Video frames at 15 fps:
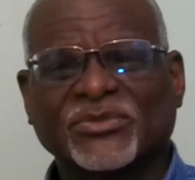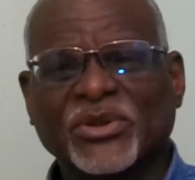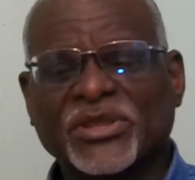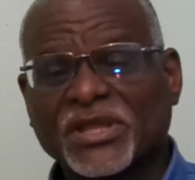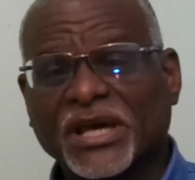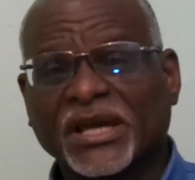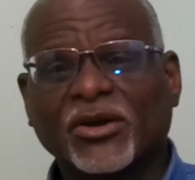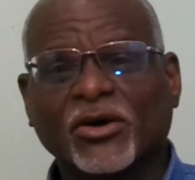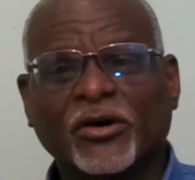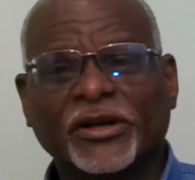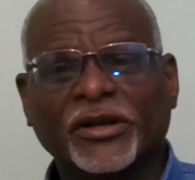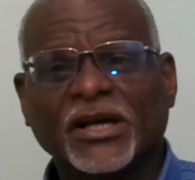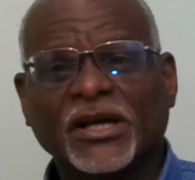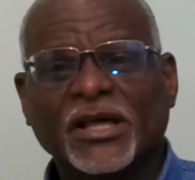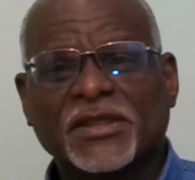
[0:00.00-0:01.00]
And we thank
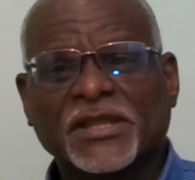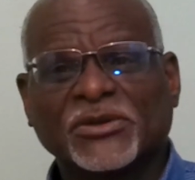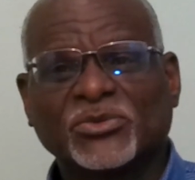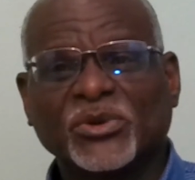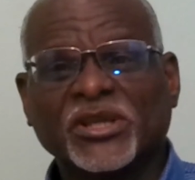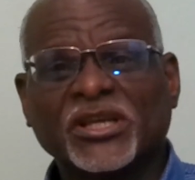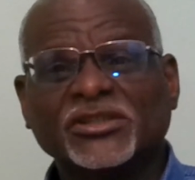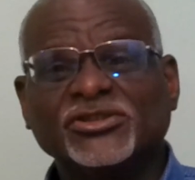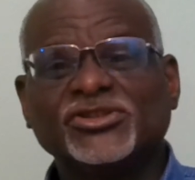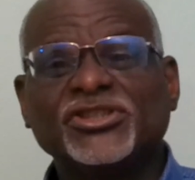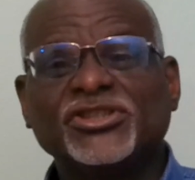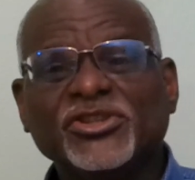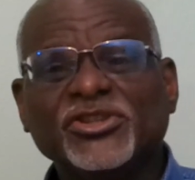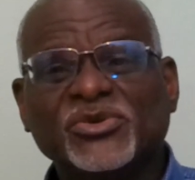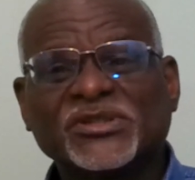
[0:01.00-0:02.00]
God that we
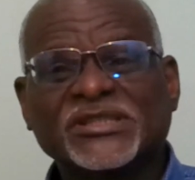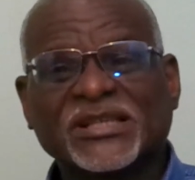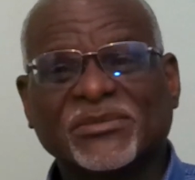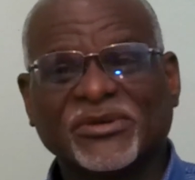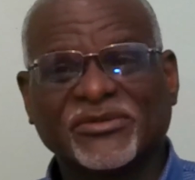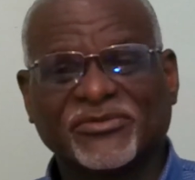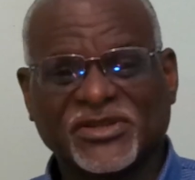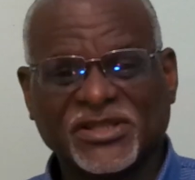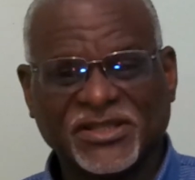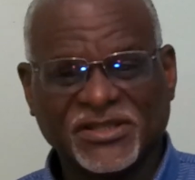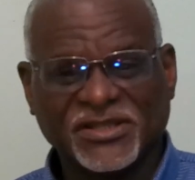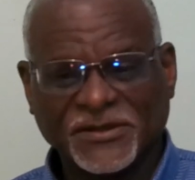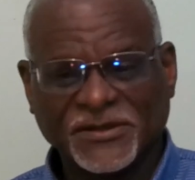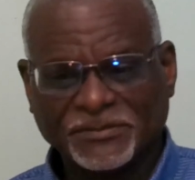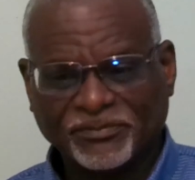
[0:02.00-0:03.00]
continued some of
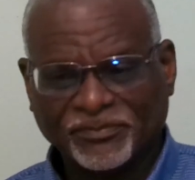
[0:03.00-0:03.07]
the